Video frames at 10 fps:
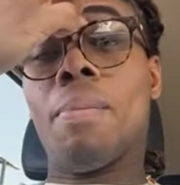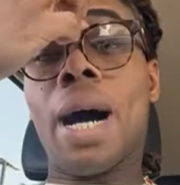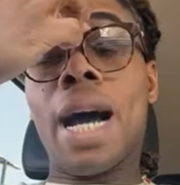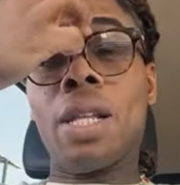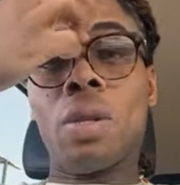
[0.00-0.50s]
The
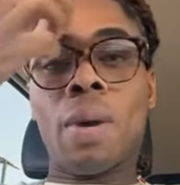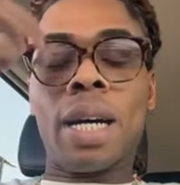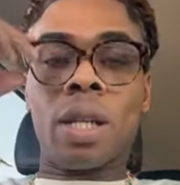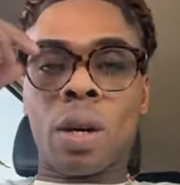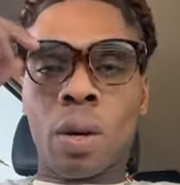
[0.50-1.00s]
mind
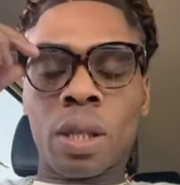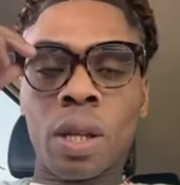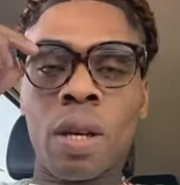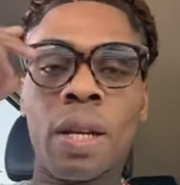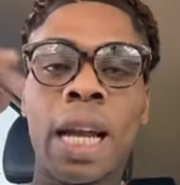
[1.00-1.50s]
throughout the
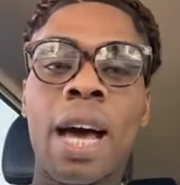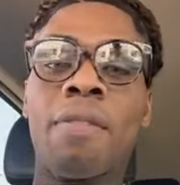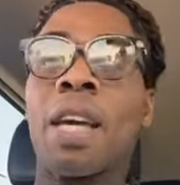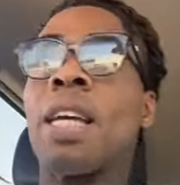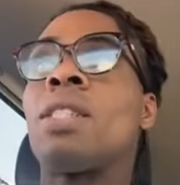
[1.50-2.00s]
course of your
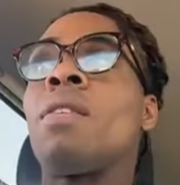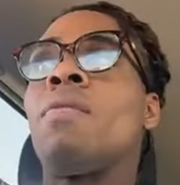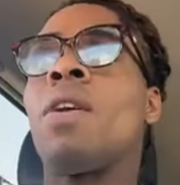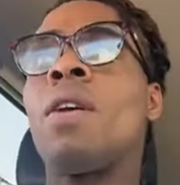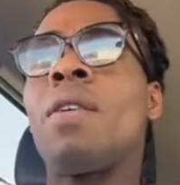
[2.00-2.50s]
life gets
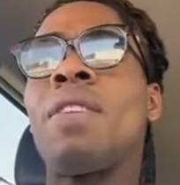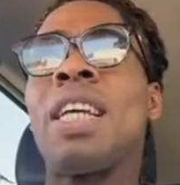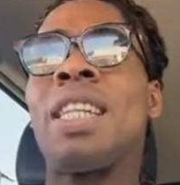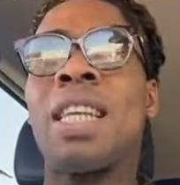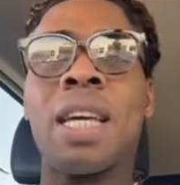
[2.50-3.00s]

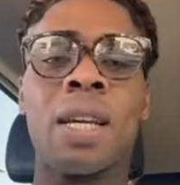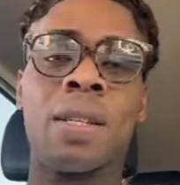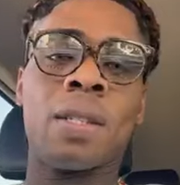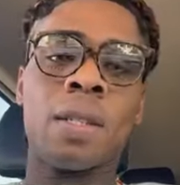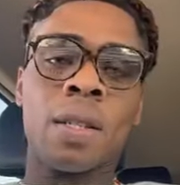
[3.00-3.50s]
involved in
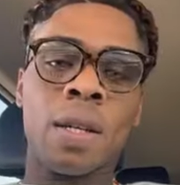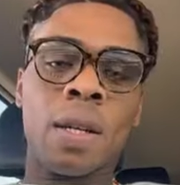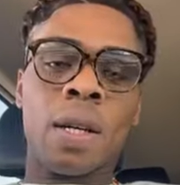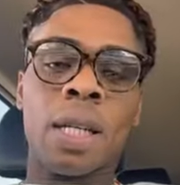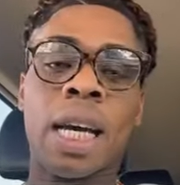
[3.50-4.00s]
things
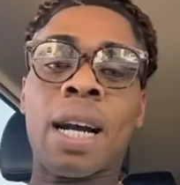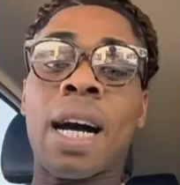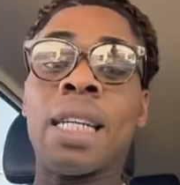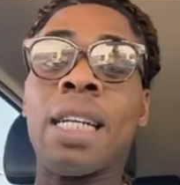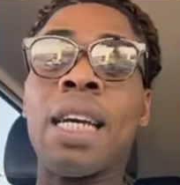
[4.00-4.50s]
that
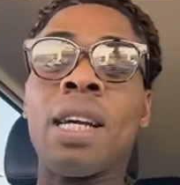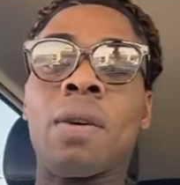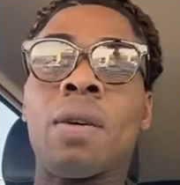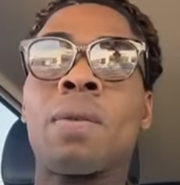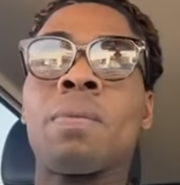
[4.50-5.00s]
are
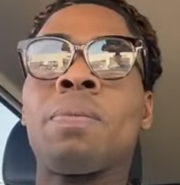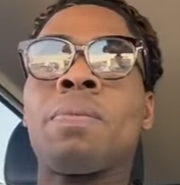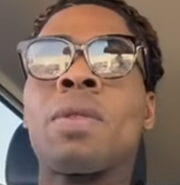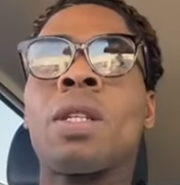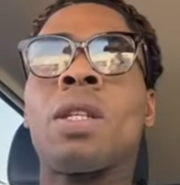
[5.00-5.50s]
illegal,
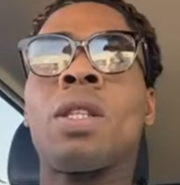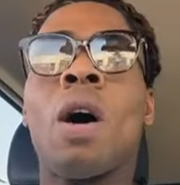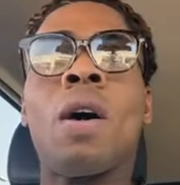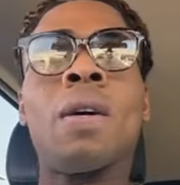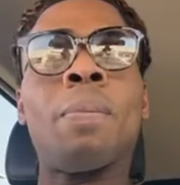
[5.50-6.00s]

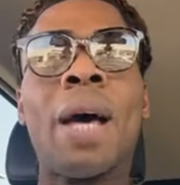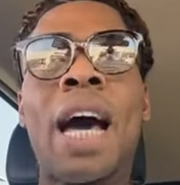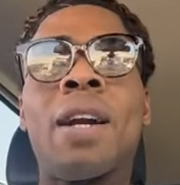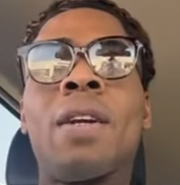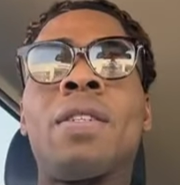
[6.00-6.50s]
thought
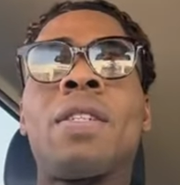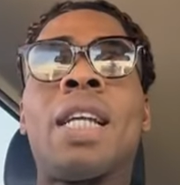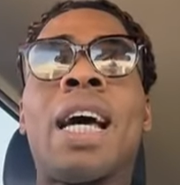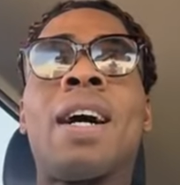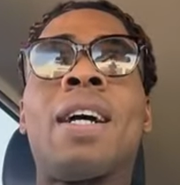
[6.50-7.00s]

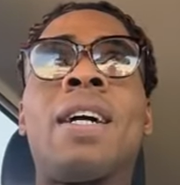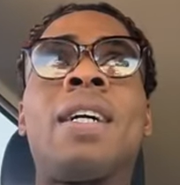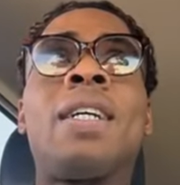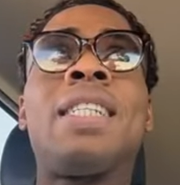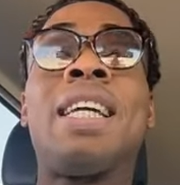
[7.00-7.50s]
patterns that
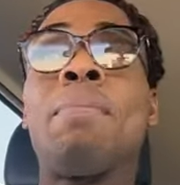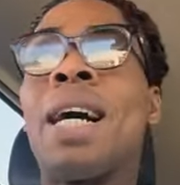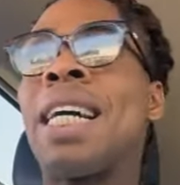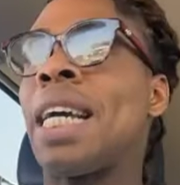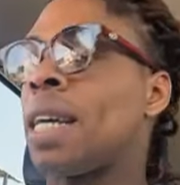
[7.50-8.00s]
are
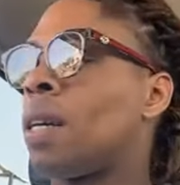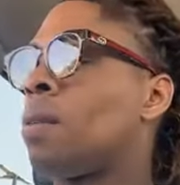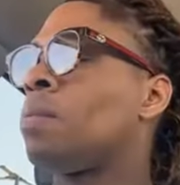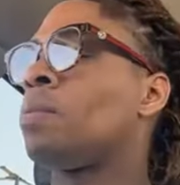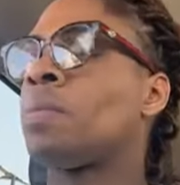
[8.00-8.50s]
demonic.
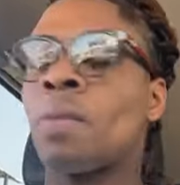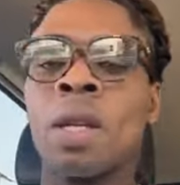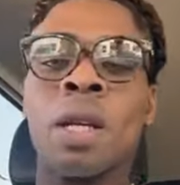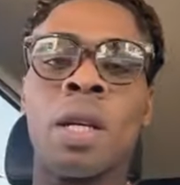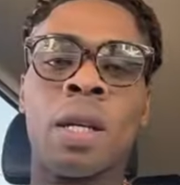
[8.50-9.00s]

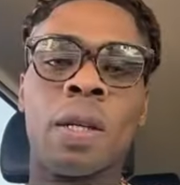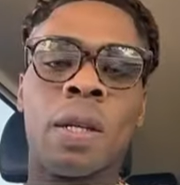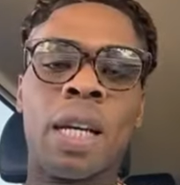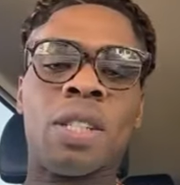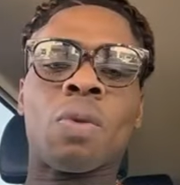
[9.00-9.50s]

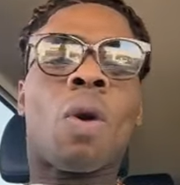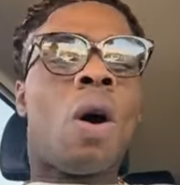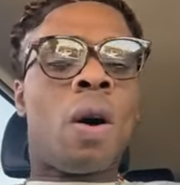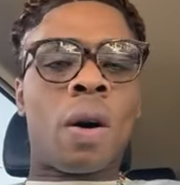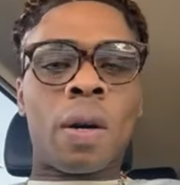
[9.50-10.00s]
It's
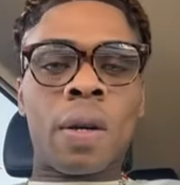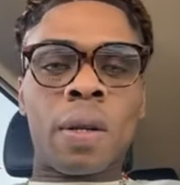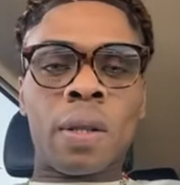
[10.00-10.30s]
wrong.